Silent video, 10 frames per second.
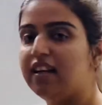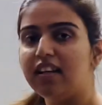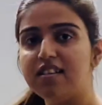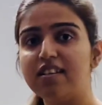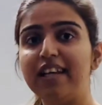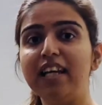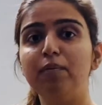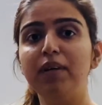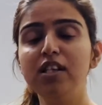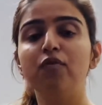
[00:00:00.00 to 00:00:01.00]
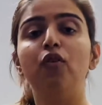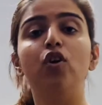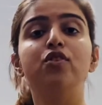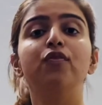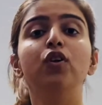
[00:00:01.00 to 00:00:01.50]
Glycerate means
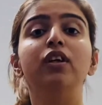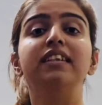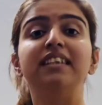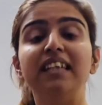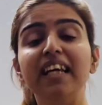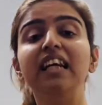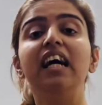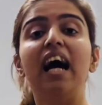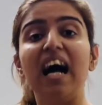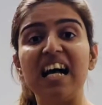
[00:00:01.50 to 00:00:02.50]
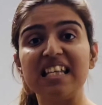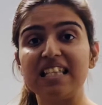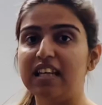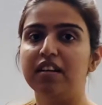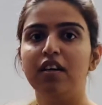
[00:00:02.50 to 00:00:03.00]
phosphoglyceric
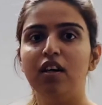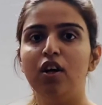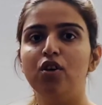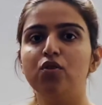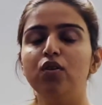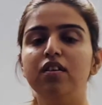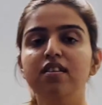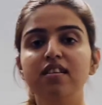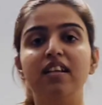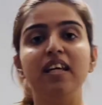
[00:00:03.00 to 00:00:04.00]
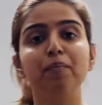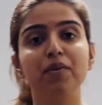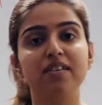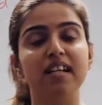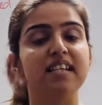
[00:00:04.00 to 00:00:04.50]
acid. So this
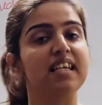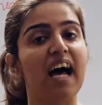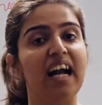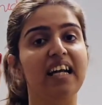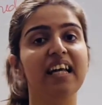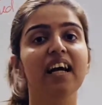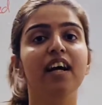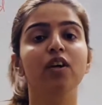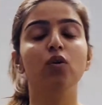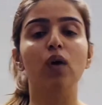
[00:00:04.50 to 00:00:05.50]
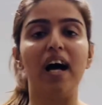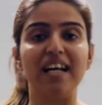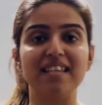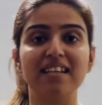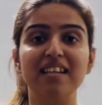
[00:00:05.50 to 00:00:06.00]
represents aldehyde to
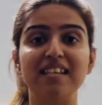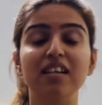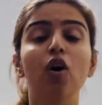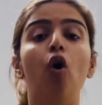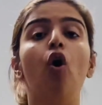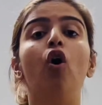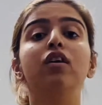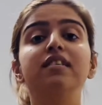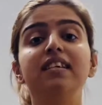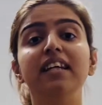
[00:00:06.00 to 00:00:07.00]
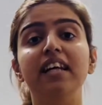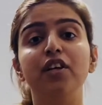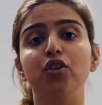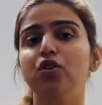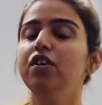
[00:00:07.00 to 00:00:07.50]
acid is a
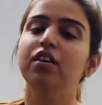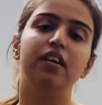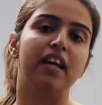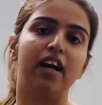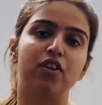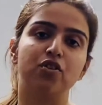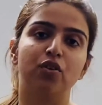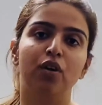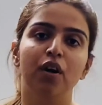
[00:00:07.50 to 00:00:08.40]
oxidation reaction.